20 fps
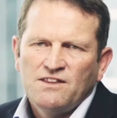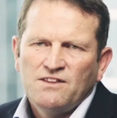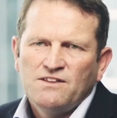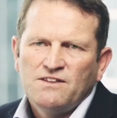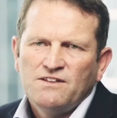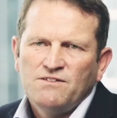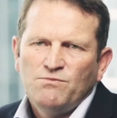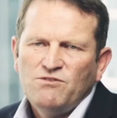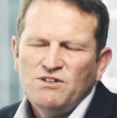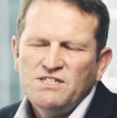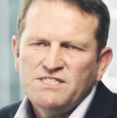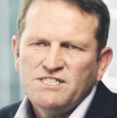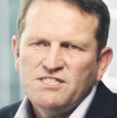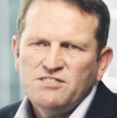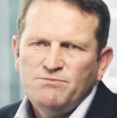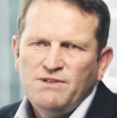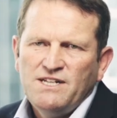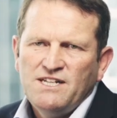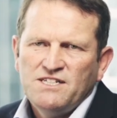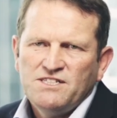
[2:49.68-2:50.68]
The risk
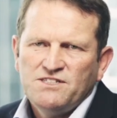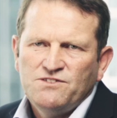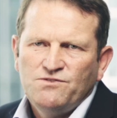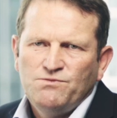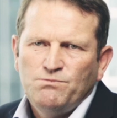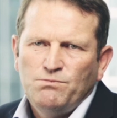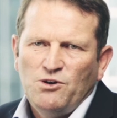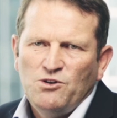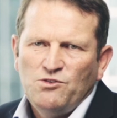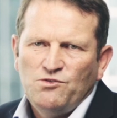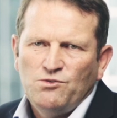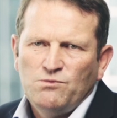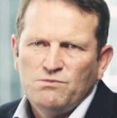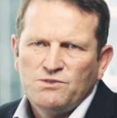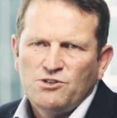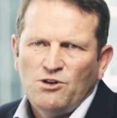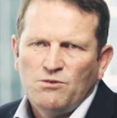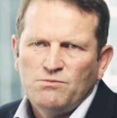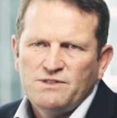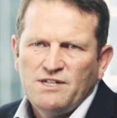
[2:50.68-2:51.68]
is managed both from
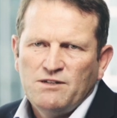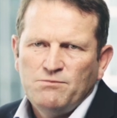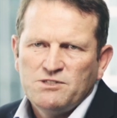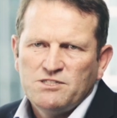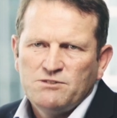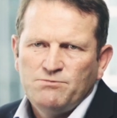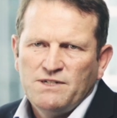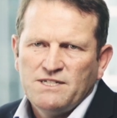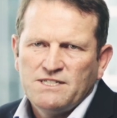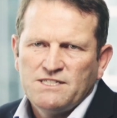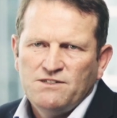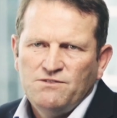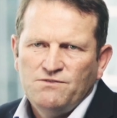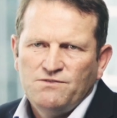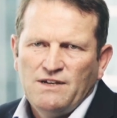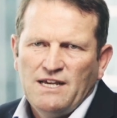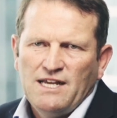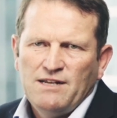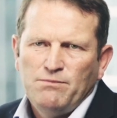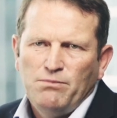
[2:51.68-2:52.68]
top-down
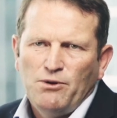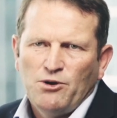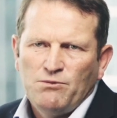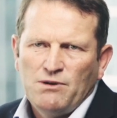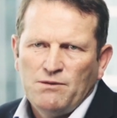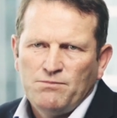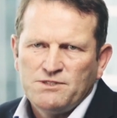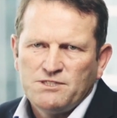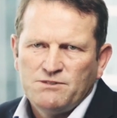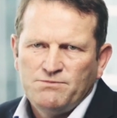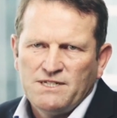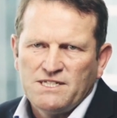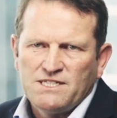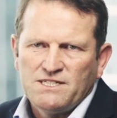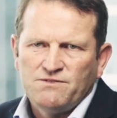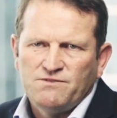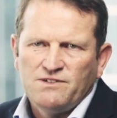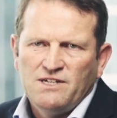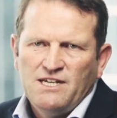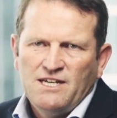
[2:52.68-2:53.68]
perspective and bottom-up
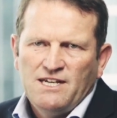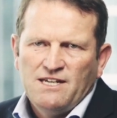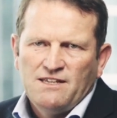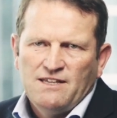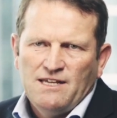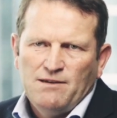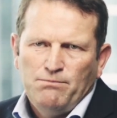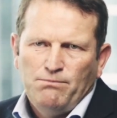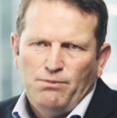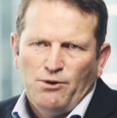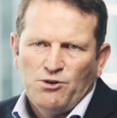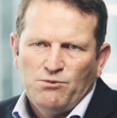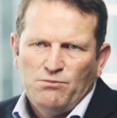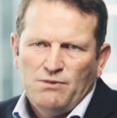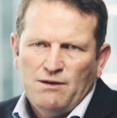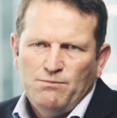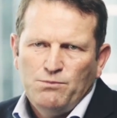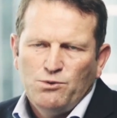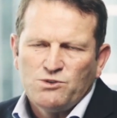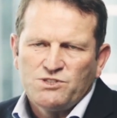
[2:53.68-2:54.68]
perspective. That
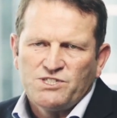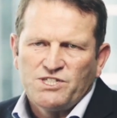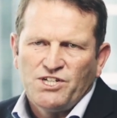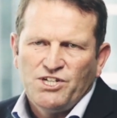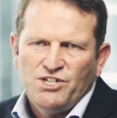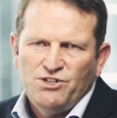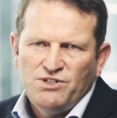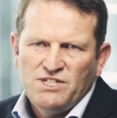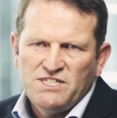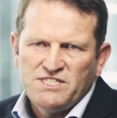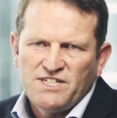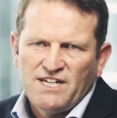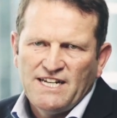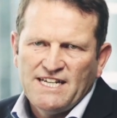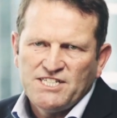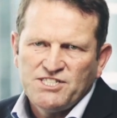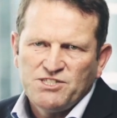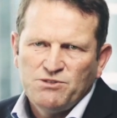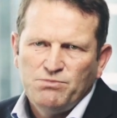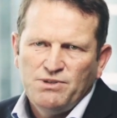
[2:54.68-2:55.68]
bottom-up or security
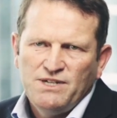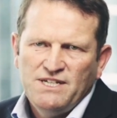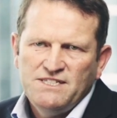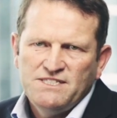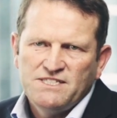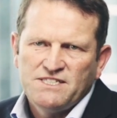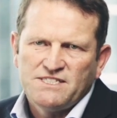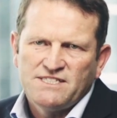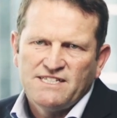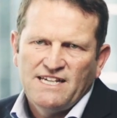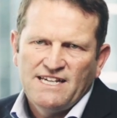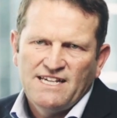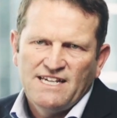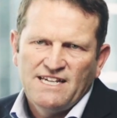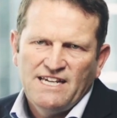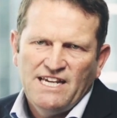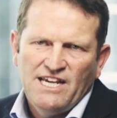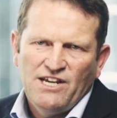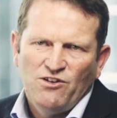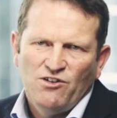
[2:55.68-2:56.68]
selection piece is
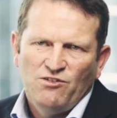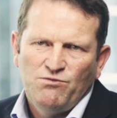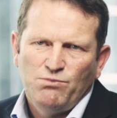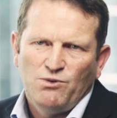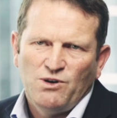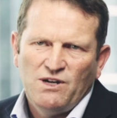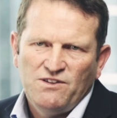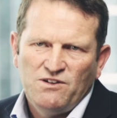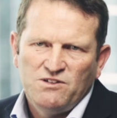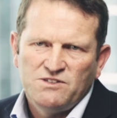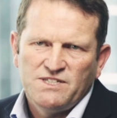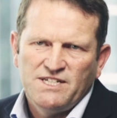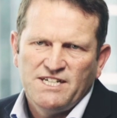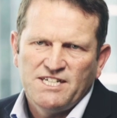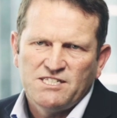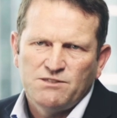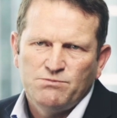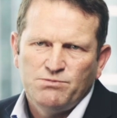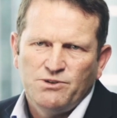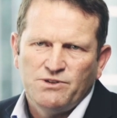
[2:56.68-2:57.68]
taken care of by those
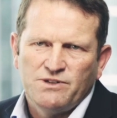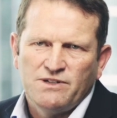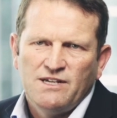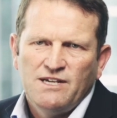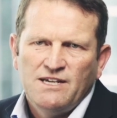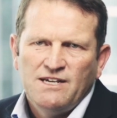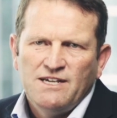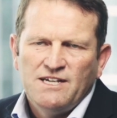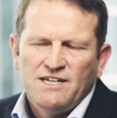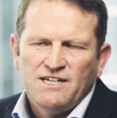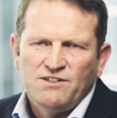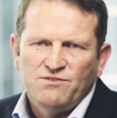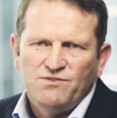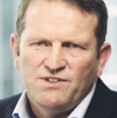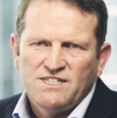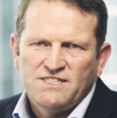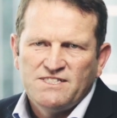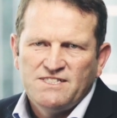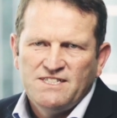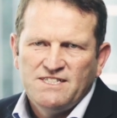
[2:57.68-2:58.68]
expert
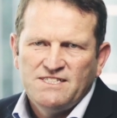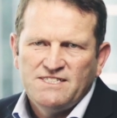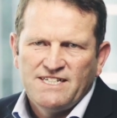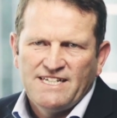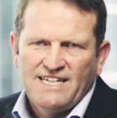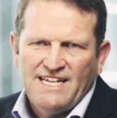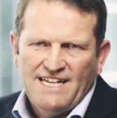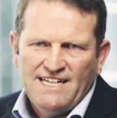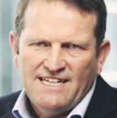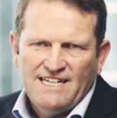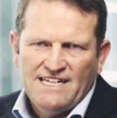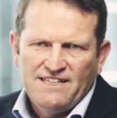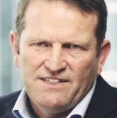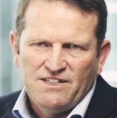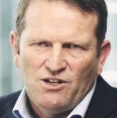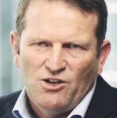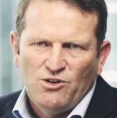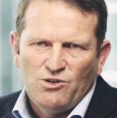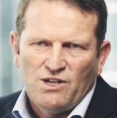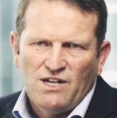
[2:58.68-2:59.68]
investors, again, either
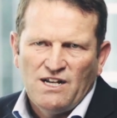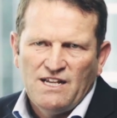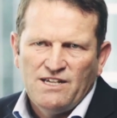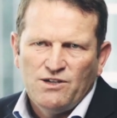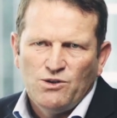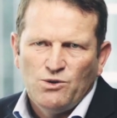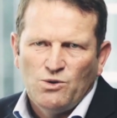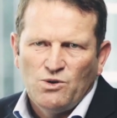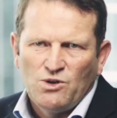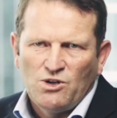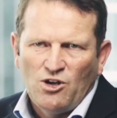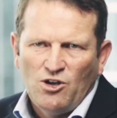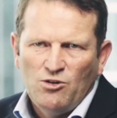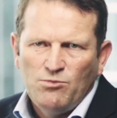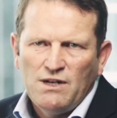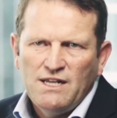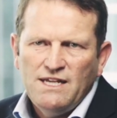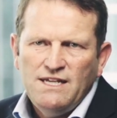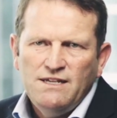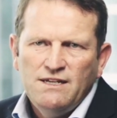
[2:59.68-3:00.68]
locally or
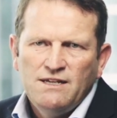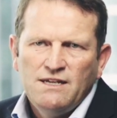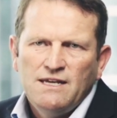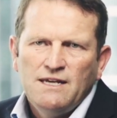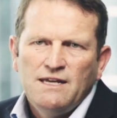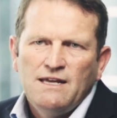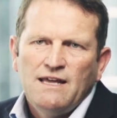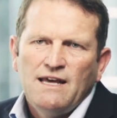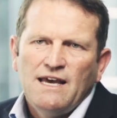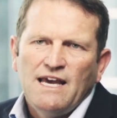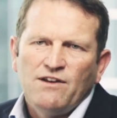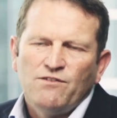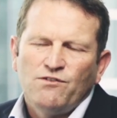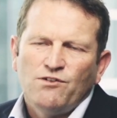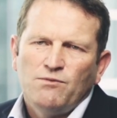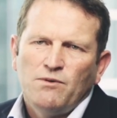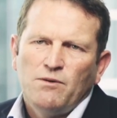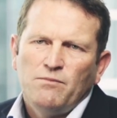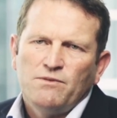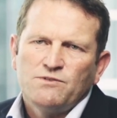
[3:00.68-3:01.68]
globally. And
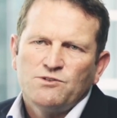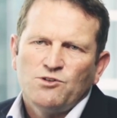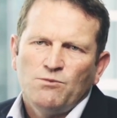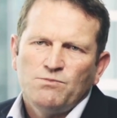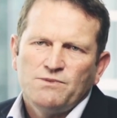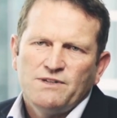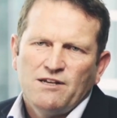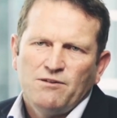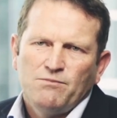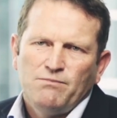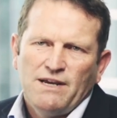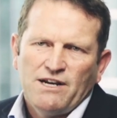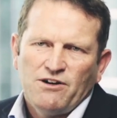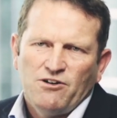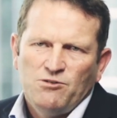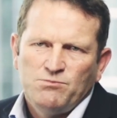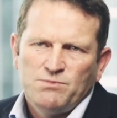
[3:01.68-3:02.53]
from a top-down macro